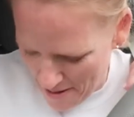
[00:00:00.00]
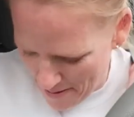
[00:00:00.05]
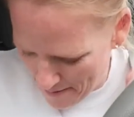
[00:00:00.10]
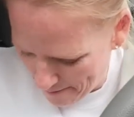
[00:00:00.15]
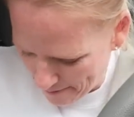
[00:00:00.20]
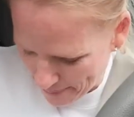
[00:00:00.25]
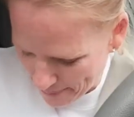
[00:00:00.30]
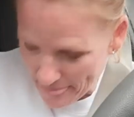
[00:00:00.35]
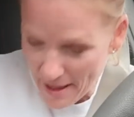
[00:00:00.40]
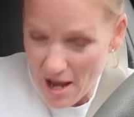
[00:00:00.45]

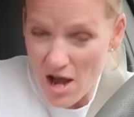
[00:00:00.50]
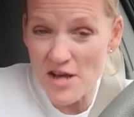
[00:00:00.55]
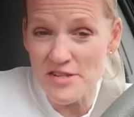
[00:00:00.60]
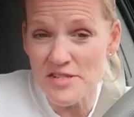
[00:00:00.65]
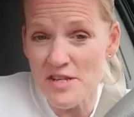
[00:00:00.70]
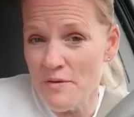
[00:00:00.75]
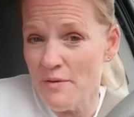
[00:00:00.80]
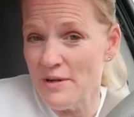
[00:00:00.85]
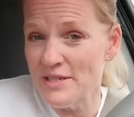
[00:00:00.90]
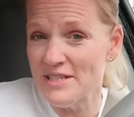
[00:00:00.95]
um,
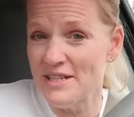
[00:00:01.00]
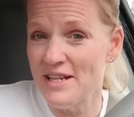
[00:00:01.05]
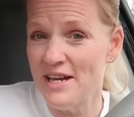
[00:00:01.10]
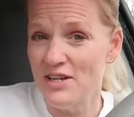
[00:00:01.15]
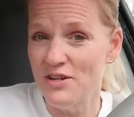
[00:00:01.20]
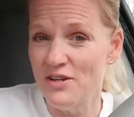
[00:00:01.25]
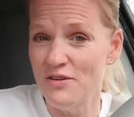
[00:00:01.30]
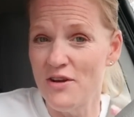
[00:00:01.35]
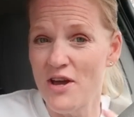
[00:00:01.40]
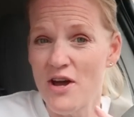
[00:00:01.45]
also want to
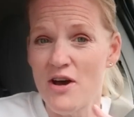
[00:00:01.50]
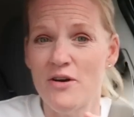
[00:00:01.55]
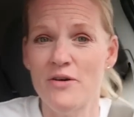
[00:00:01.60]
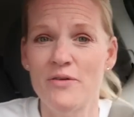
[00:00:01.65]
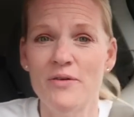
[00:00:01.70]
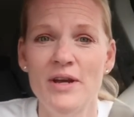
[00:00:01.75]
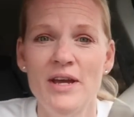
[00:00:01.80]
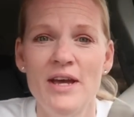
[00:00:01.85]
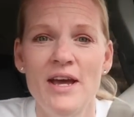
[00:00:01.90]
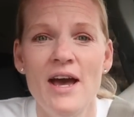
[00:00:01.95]
let you
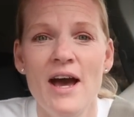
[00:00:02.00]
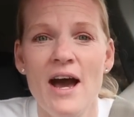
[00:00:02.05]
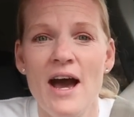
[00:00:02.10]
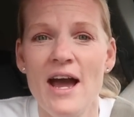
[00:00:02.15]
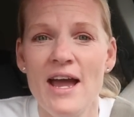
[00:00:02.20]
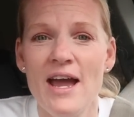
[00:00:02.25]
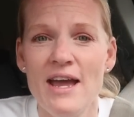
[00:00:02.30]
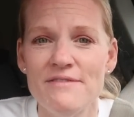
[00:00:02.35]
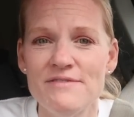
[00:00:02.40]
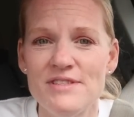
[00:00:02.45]
know,
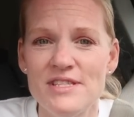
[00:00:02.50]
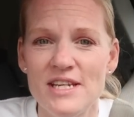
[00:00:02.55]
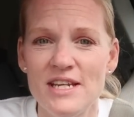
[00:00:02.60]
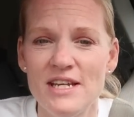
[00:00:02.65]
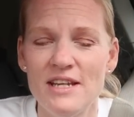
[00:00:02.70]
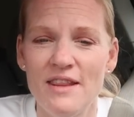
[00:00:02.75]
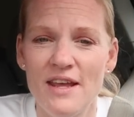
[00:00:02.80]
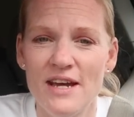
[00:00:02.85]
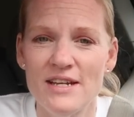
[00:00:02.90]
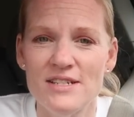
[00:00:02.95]
I have
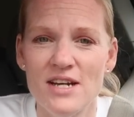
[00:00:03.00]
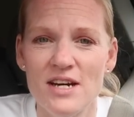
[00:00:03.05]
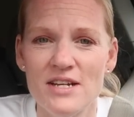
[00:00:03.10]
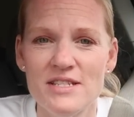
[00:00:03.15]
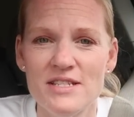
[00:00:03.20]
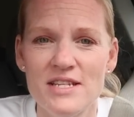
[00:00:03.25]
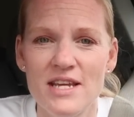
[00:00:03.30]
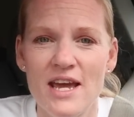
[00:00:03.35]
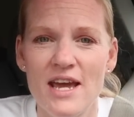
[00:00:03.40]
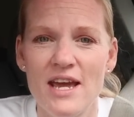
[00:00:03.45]
seen that
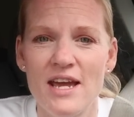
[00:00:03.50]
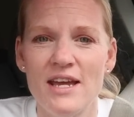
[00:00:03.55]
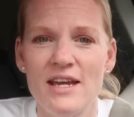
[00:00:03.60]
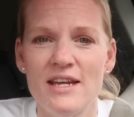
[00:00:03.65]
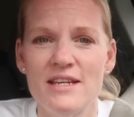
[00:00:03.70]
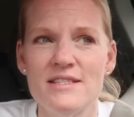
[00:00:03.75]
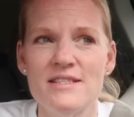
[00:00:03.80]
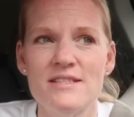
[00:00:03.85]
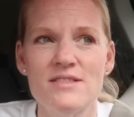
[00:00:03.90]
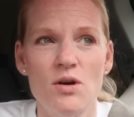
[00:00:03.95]
dossier
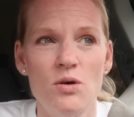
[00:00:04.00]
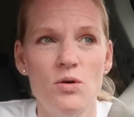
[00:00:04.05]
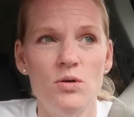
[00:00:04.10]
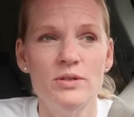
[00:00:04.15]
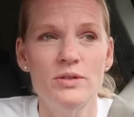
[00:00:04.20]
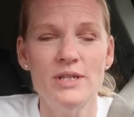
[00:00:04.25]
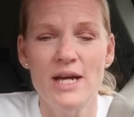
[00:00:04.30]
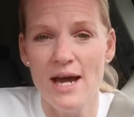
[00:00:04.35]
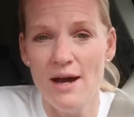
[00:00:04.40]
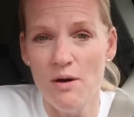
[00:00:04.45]
is
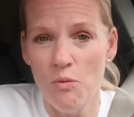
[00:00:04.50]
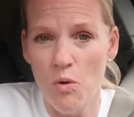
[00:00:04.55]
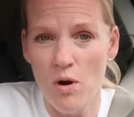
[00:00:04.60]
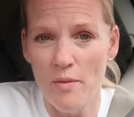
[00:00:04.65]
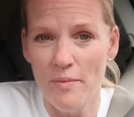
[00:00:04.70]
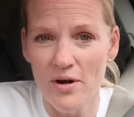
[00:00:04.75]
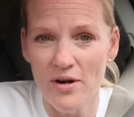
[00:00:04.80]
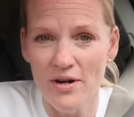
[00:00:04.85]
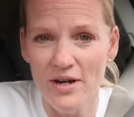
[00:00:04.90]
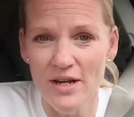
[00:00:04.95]
sold at
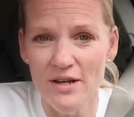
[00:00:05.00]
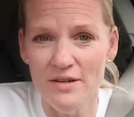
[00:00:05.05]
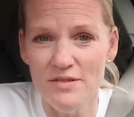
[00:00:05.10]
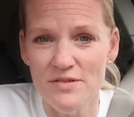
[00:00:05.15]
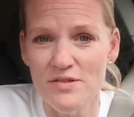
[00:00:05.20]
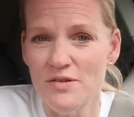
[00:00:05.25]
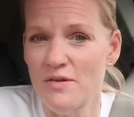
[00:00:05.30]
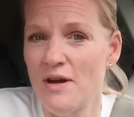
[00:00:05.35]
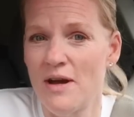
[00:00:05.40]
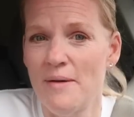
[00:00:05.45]
Walmart now,
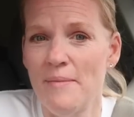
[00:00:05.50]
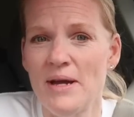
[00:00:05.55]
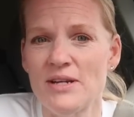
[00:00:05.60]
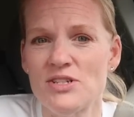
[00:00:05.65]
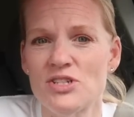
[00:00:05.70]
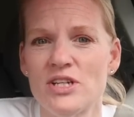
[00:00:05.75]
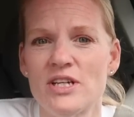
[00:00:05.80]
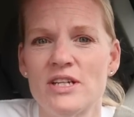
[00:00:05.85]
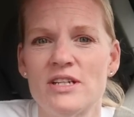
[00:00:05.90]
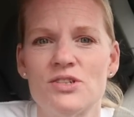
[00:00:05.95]
so I'm
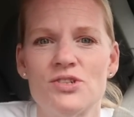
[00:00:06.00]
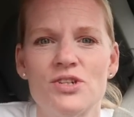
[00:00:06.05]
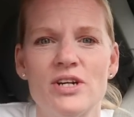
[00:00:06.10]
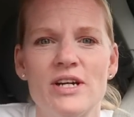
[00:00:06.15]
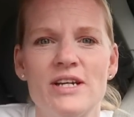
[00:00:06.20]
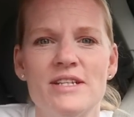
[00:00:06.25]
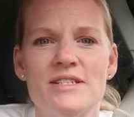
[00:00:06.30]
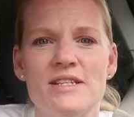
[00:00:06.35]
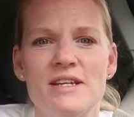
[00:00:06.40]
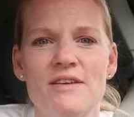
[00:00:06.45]
actually gonna
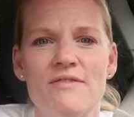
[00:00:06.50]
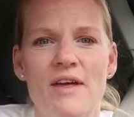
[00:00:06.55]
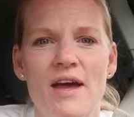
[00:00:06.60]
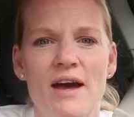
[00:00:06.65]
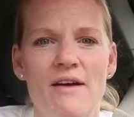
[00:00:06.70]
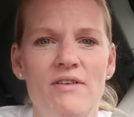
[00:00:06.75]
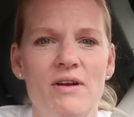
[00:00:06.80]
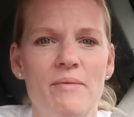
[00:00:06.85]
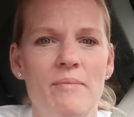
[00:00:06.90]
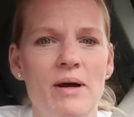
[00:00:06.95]
try and see if they
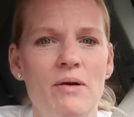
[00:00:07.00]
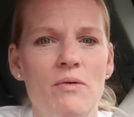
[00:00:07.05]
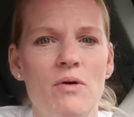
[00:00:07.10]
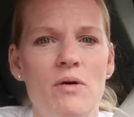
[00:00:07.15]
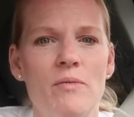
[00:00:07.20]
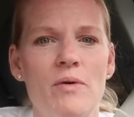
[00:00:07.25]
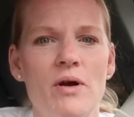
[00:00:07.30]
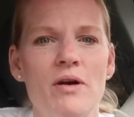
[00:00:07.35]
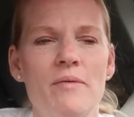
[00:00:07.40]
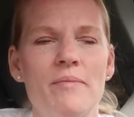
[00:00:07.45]
have it at my
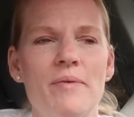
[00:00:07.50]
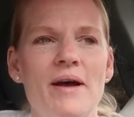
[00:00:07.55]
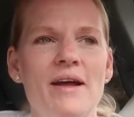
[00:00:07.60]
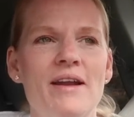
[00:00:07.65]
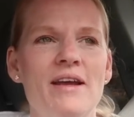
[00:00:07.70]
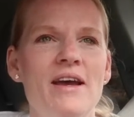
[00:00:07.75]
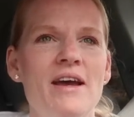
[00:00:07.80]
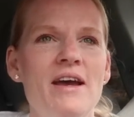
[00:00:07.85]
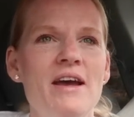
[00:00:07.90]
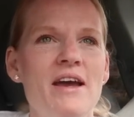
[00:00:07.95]
Walmart,
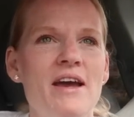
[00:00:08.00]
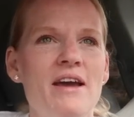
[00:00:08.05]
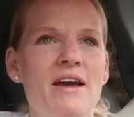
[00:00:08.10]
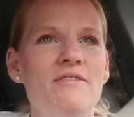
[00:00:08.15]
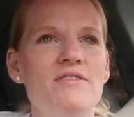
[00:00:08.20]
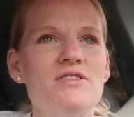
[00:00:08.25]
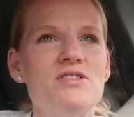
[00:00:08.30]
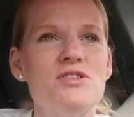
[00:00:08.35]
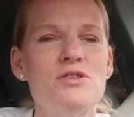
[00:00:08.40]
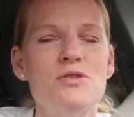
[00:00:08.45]
but
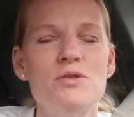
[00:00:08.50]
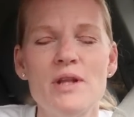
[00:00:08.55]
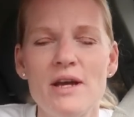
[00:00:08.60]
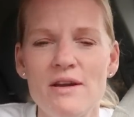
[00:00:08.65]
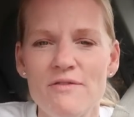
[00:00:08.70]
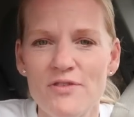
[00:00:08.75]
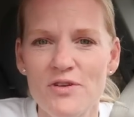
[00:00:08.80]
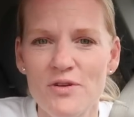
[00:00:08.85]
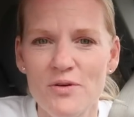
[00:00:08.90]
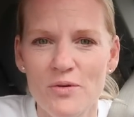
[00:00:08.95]
if it's too
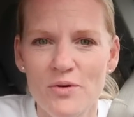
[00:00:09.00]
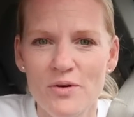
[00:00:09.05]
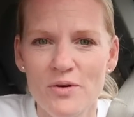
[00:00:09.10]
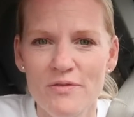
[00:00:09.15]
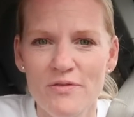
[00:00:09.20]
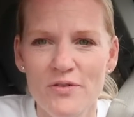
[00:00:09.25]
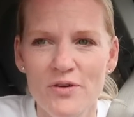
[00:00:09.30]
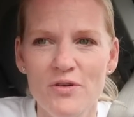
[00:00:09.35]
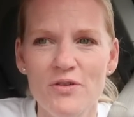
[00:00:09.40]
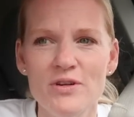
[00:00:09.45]
late for you to order
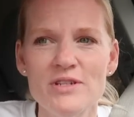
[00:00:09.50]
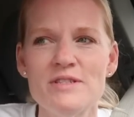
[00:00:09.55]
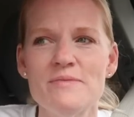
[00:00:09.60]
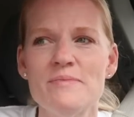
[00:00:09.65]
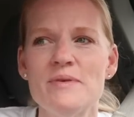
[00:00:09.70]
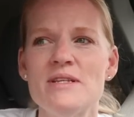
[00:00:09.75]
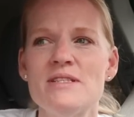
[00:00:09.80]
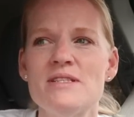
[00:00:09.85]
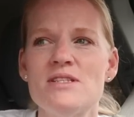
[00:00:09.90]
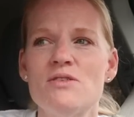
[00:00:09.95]
for
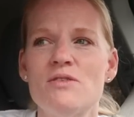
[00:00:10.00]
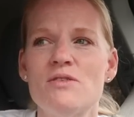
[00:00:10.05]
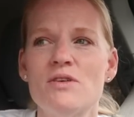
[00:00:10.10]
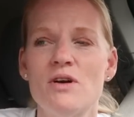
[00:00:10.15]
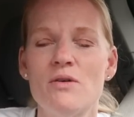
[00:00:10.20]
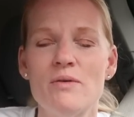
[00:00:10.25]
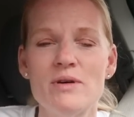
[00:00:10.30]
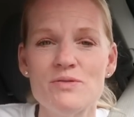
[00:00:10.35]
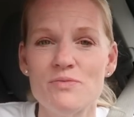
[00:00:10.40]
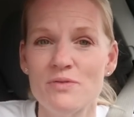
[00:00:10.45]
Christmas, you can
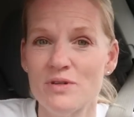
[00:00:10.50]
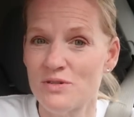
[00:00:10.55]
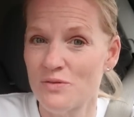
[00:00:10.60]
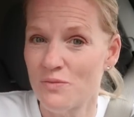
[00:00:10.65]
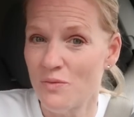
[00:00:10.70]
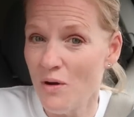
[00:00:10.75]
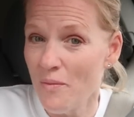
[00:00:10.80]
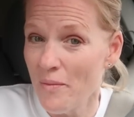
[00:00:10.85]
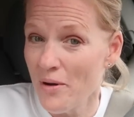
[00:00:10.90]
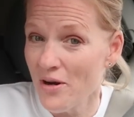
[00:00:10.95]
always run to
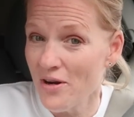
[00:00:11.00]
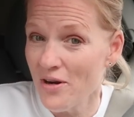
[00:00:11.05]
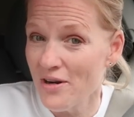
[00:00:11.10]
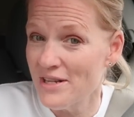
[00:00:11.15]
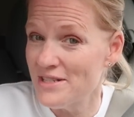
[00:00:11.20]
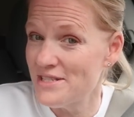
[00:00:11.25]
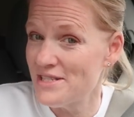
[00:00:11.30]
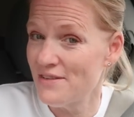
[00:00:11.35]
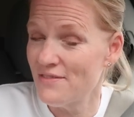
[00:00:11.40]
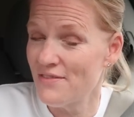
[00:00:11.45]
Walmart
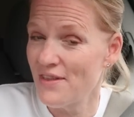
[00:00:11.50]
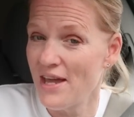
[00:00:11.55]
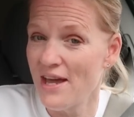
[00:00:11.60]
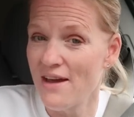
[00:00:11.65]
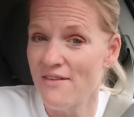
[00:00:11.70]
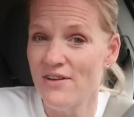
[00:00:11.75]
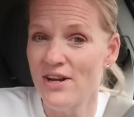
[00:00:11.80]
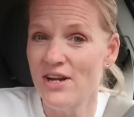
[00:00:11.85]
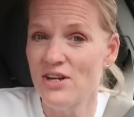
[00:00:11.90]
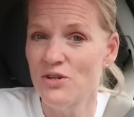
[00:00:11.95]
and see if they
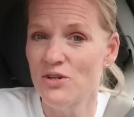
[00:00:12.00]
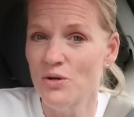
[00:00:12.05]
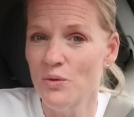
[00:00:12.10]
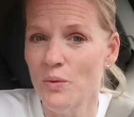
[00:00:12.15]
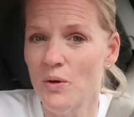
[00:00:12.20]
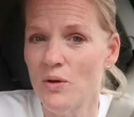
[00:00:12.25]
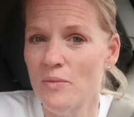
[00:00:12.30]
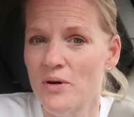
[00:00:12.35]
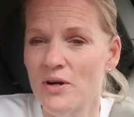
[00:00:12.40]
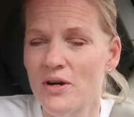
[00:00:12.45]
have it at your
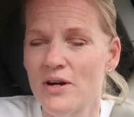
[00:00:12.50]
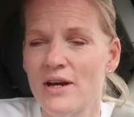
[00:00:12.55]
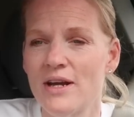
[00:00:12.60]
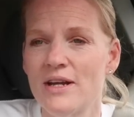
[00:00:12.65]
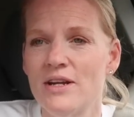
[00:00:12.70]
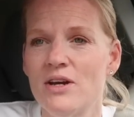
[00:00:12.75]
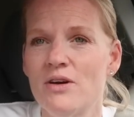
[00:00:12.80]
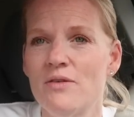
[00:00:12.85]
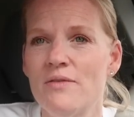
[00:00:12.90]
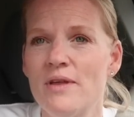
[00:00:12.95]
Walmart.
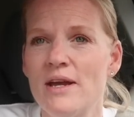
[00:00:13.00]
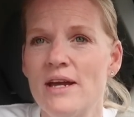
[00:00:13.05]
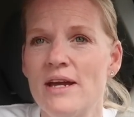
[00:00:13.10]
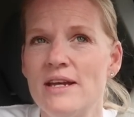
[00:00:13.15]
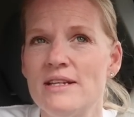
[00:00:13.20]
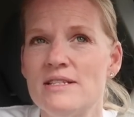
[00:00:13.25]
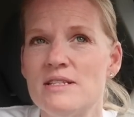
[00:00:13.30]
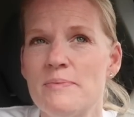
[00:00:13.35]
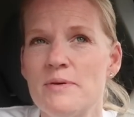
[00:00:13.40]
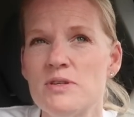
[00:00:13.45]
I know
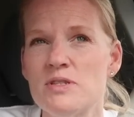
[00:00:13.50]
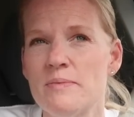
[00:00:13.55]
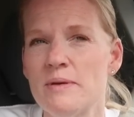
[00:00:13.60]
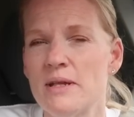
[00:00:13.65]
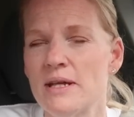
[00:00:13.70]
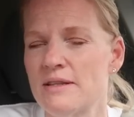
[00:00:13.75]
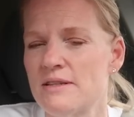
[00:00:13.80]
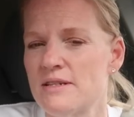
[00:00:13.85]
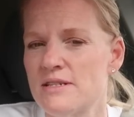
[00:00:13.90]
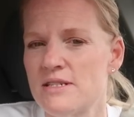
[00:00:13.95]
that it's supposed to
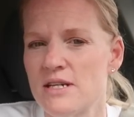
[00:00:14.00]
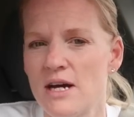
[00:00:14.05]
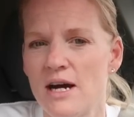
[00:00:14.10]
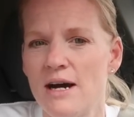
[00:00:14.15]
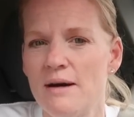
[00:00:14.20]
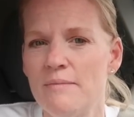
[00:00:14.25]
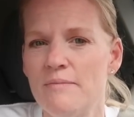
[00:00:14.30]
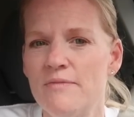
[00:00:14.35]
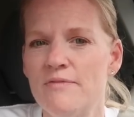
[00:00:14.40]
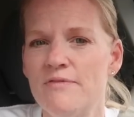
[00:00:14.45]
be like the
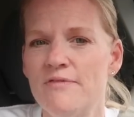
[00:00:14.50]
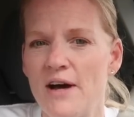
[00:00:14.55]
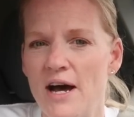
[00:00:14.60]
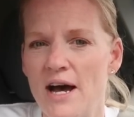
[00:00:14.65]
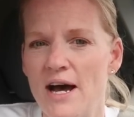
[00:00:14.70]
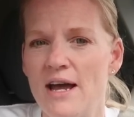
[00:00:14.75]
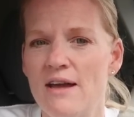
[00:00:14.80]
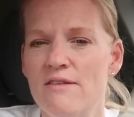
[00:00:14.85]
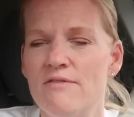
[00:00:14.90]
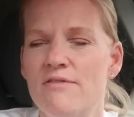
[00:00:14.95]
top
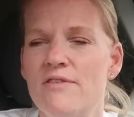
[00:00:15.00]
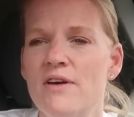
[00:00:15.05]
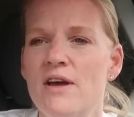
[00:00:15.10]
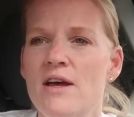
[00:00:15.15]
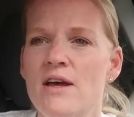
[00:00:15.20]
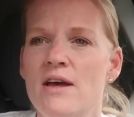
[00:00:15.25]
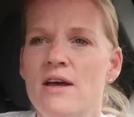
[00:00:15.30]
five